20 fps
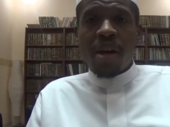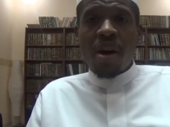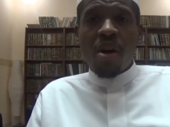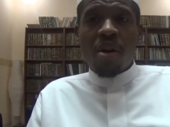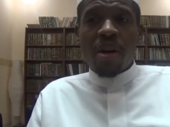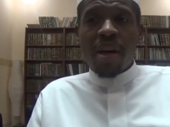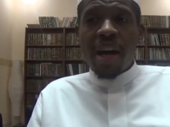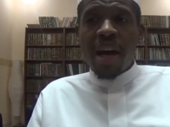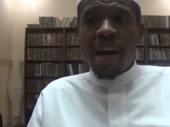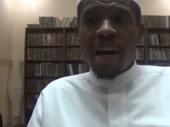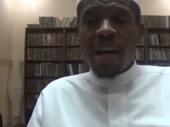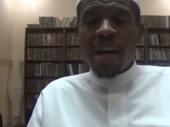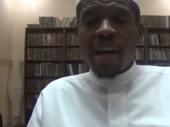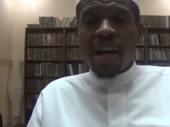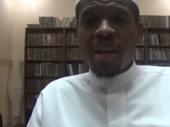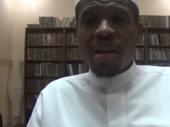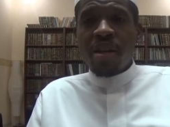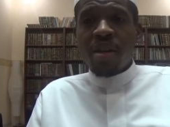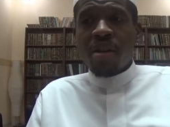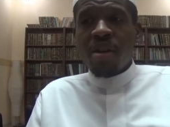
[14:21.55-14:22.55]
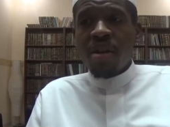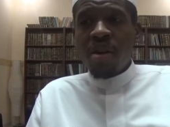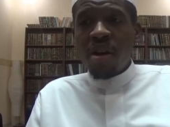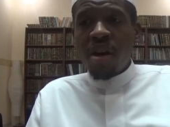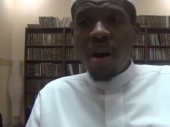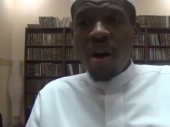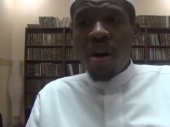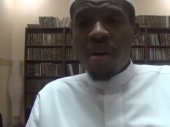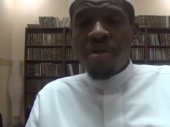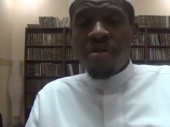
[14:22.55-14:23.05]
okay, and
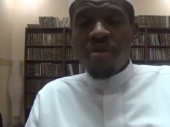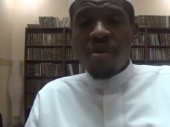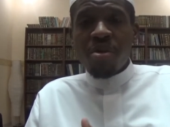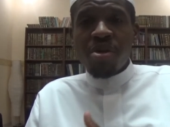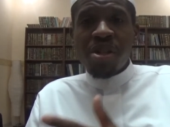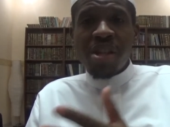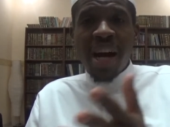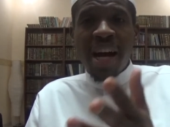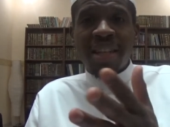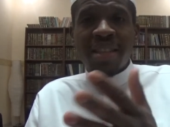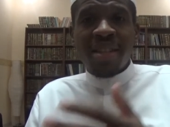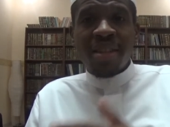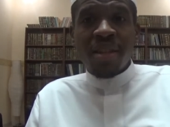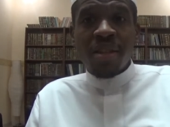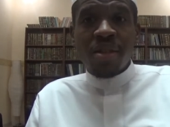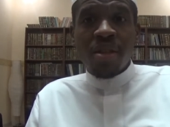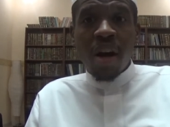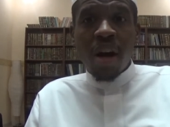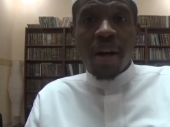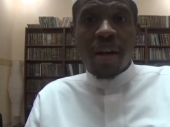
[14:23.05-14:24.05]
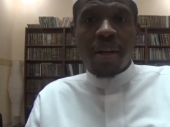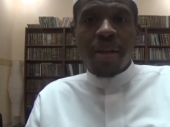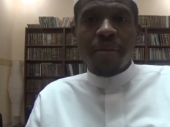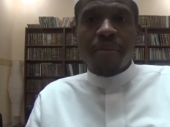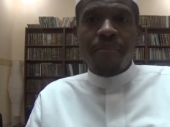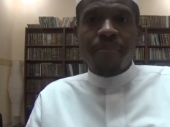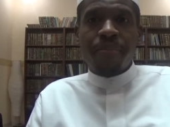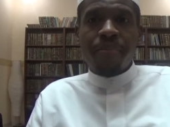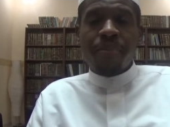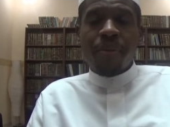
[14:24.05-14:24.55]
uh, throw shots in the dark
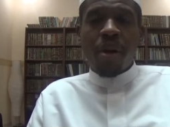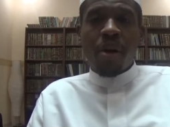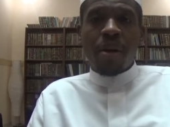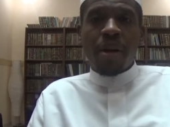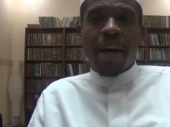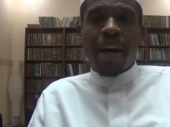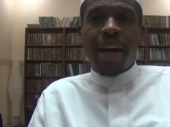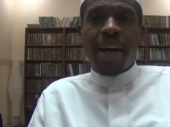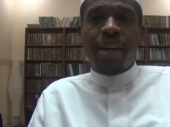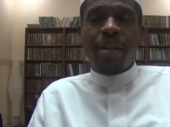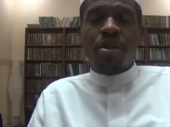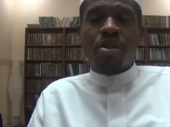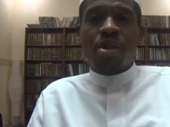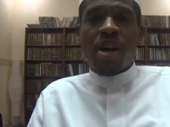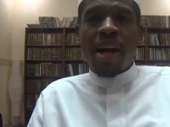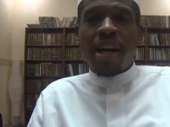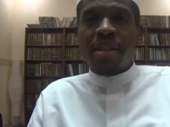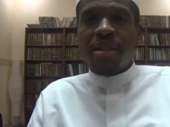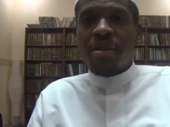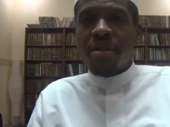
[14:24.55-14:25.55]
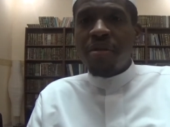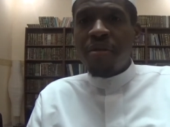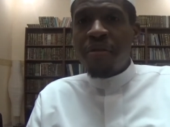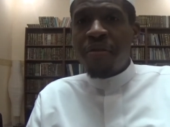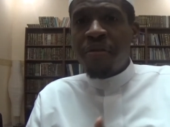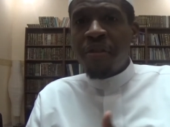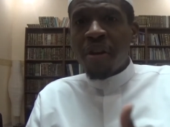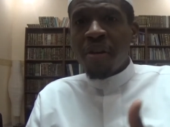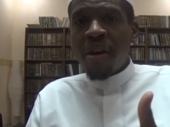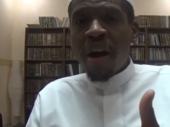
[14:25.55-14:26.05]
okay, trying to
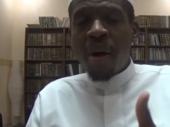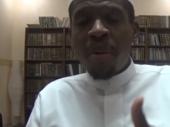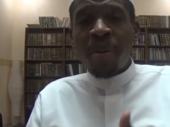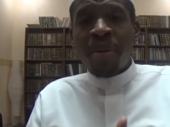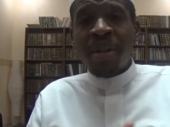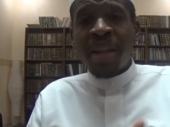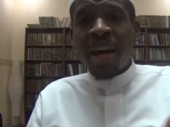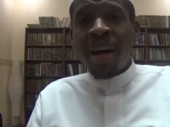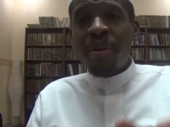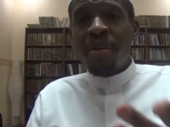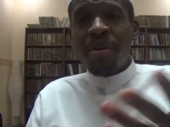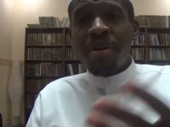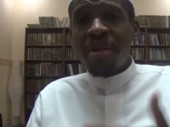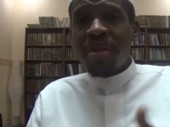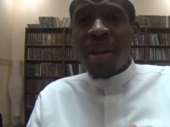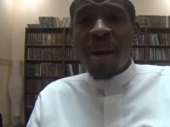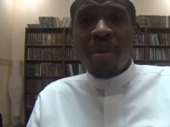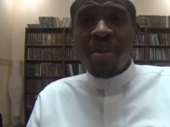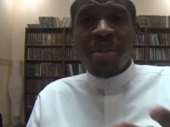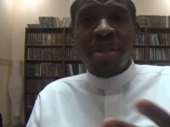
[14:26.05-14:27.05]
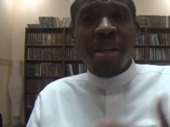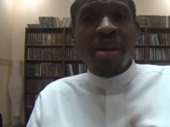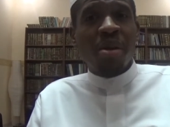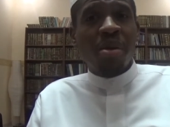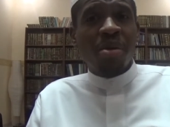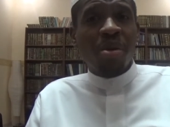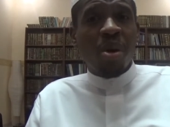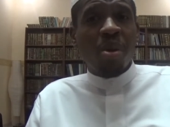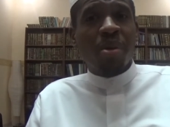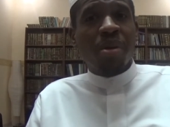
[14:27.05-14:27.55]
figure out what that that which they
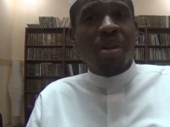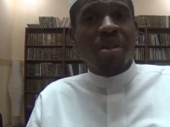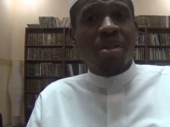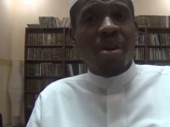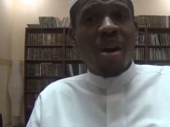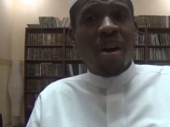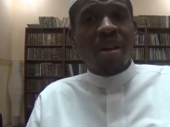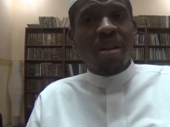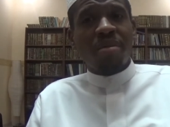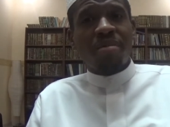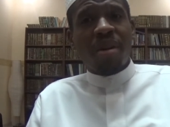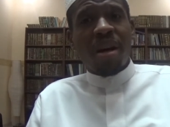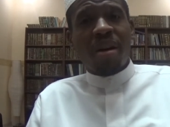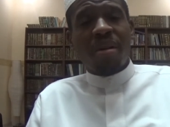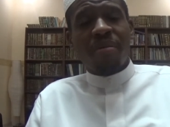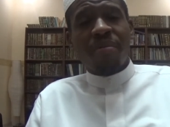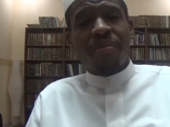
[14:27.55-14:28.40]
don't know what they're talking about.